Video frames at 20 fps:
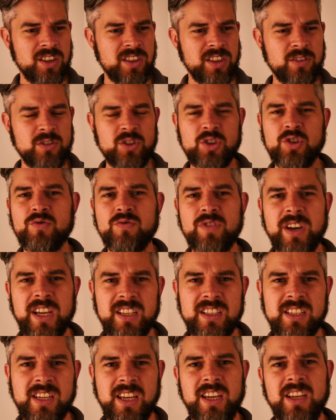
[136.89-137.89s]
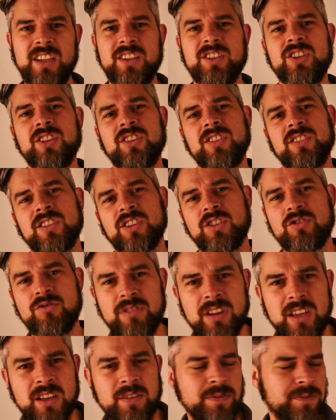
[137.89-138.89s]
those Greek teachers,
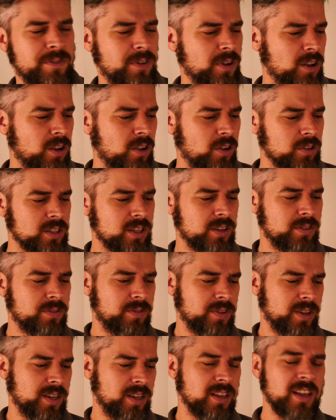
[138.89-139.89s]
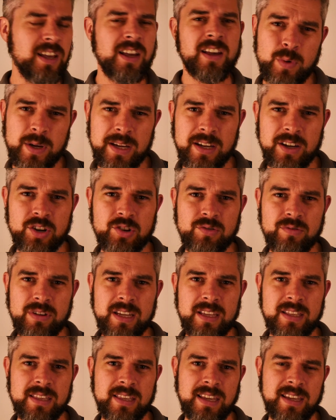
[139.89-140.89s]
Greek philosophy. We are
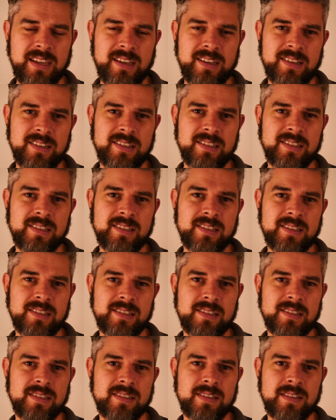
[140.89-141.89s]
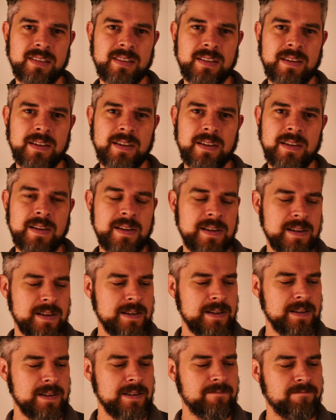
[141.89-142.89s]
Greek thinkers.
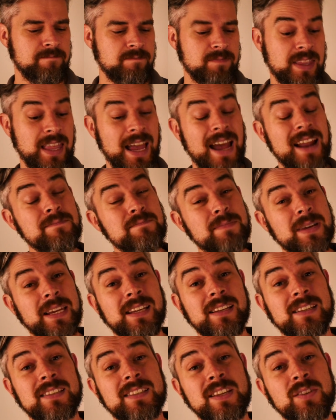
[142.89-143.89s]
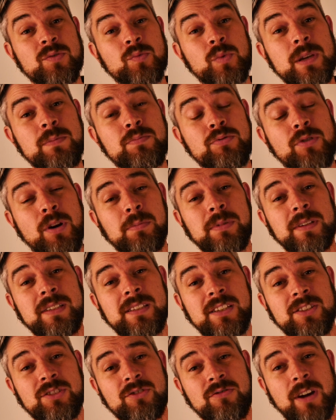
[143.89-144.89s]
That means that we probably
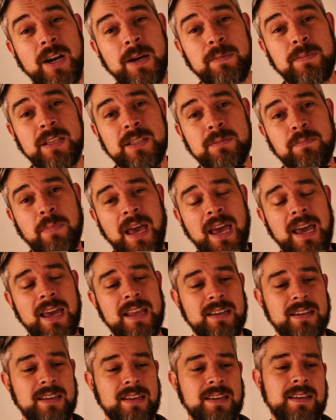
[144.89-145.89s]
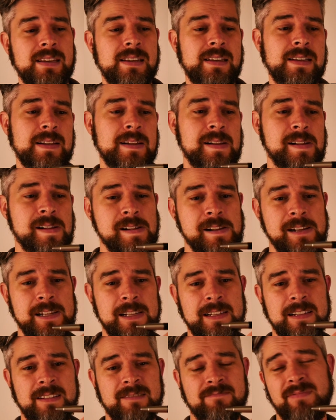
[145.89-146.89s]
describe this pen
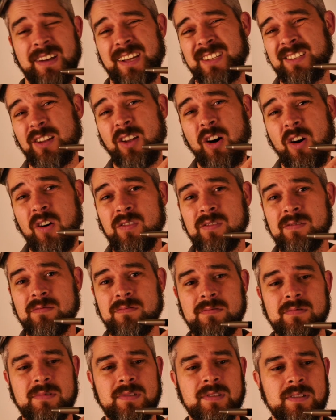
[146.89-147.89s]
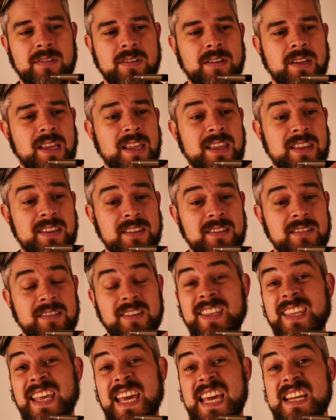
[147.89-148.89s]
as long,
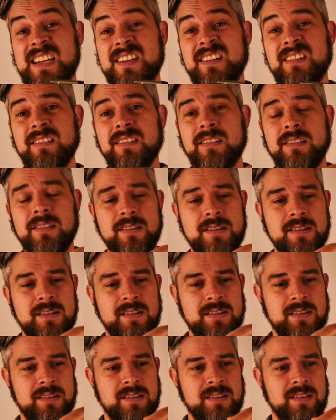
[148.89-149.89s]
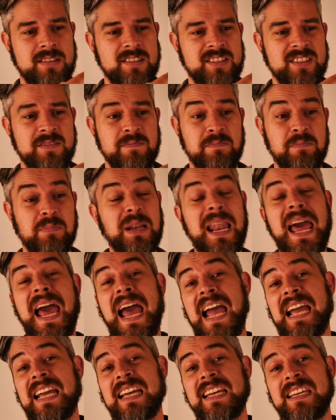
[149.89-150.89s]
thin,
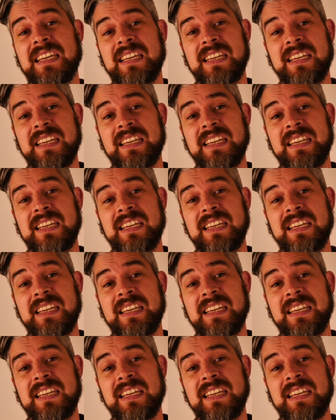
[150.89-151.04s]
black.